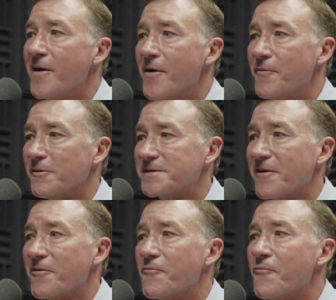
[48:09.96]
Well,
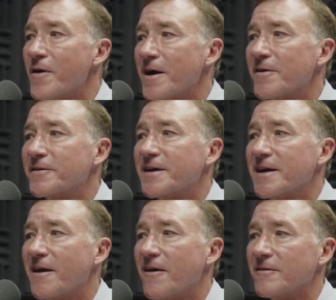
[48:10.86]
Tara, where
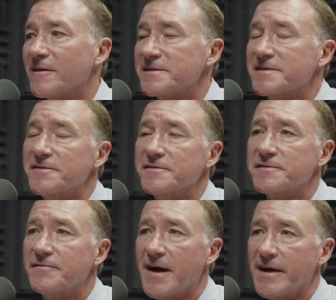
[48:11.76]
can our listeners
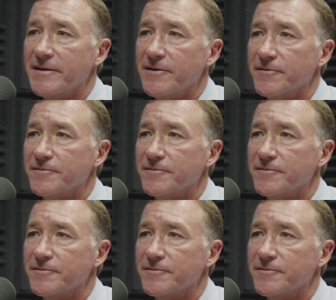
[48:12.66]
find you?